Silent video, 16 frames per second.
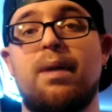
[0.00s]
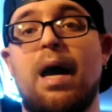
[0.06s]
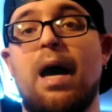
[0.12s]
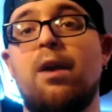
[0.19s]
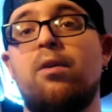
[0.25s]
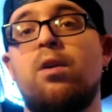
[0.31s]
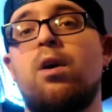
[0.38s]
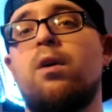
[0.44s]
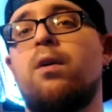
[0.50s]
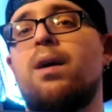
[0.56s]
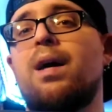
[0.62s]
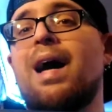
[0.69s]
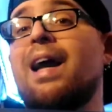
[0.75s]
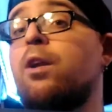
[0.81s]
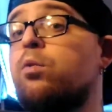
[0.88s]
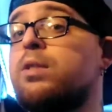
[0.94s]
I don't know.
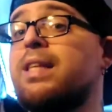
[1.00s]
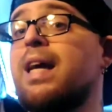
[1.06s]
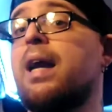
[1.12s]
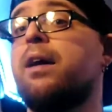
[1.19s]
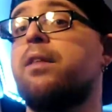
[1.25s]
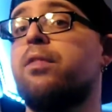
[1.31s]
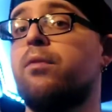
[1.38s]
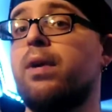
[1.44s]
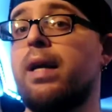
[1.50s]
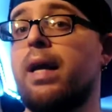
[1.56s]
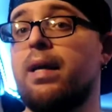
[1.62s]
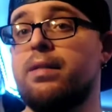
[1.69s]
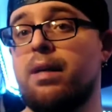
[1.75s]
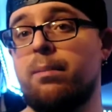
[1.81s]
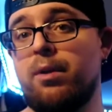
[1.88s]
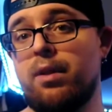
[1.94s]
I know Sonic 3
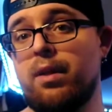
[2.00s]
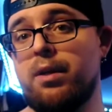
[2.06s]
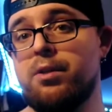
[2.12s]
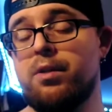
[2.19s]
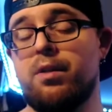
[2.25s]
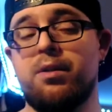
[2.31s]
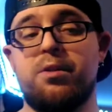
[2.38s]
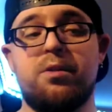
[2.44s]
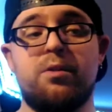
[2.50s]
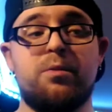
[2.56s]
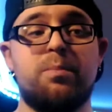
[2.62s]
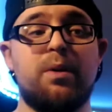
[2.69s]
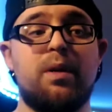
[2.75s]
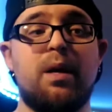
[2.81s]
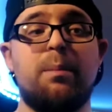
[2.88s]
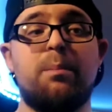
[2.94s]
has emulation issues,
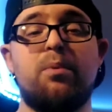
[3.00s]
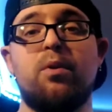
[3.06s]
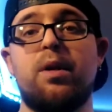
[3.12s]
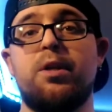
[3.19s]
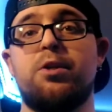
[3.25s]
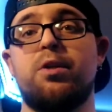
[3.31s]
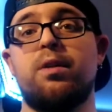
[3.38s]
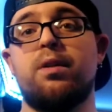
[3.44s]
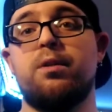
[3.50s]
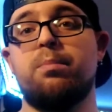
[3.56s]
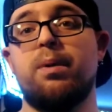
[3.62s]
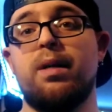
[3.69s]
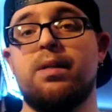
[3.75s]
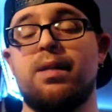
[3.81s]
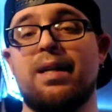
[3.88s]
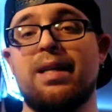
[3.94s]
but I'm pretty sure this
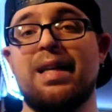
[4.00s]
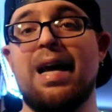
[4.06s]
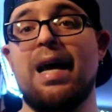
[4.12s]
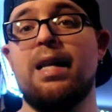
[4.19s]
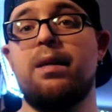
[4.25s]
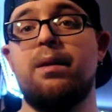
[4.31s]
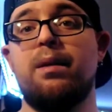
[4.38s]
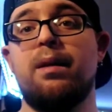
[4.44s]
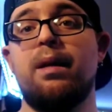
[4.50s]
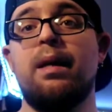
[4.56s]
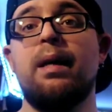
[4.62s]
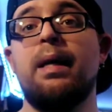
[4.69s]
plays like 90